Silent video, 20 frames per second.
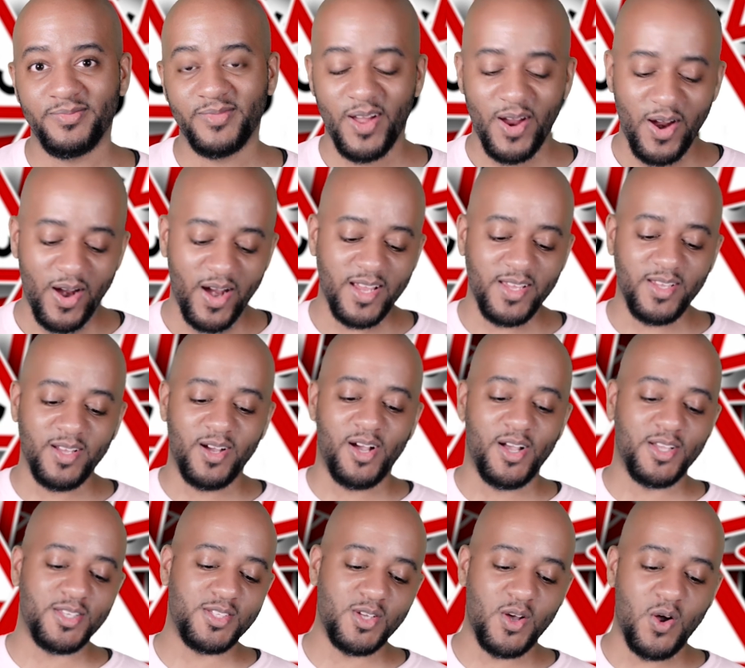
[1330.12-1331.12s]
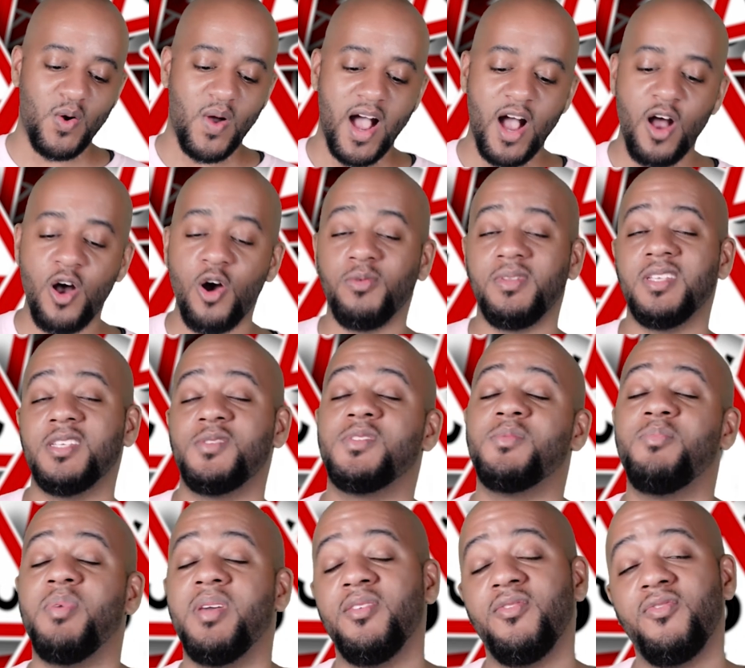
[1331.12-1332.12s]
All right, y'all, so I hope this was
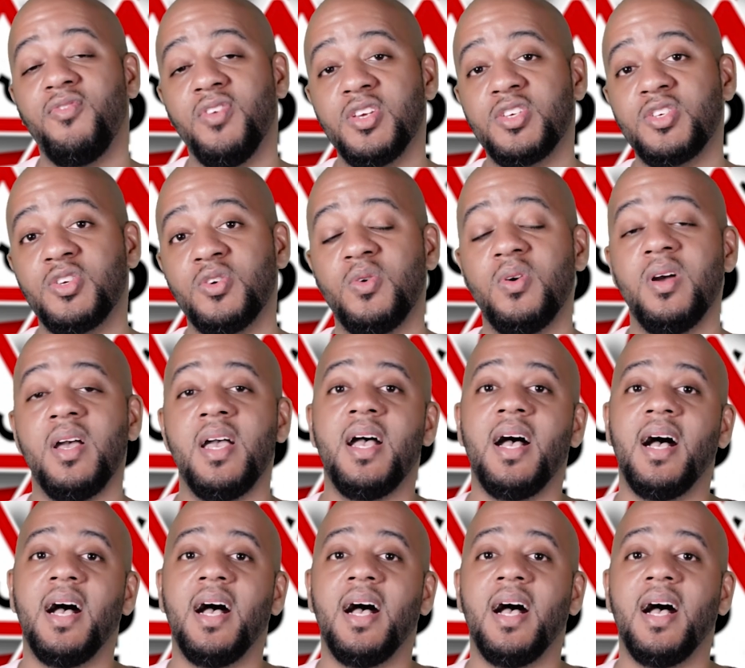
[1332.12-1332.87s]
beneficial.